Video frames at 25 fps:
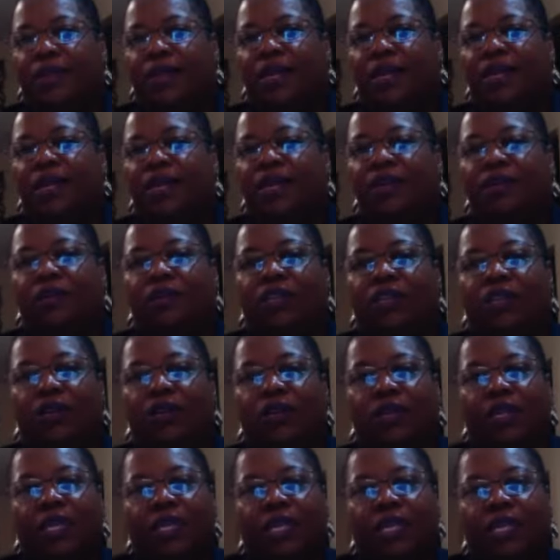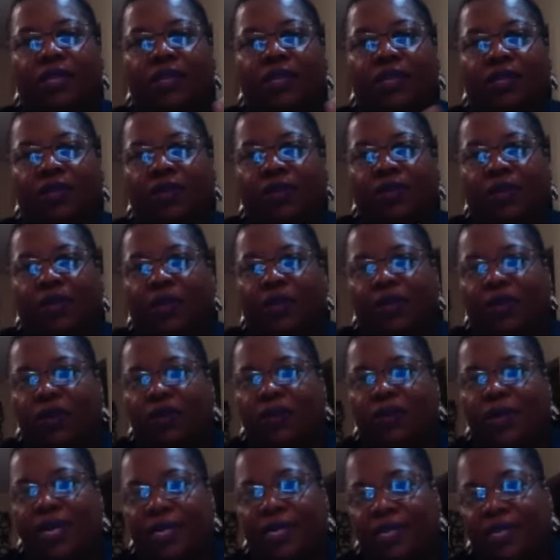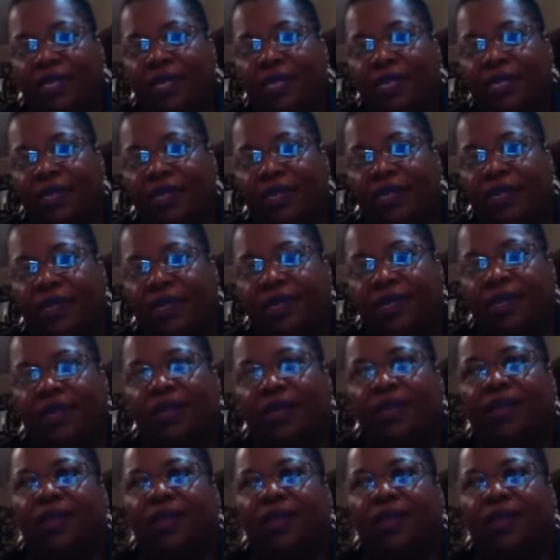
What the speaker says: and don't turn it into a question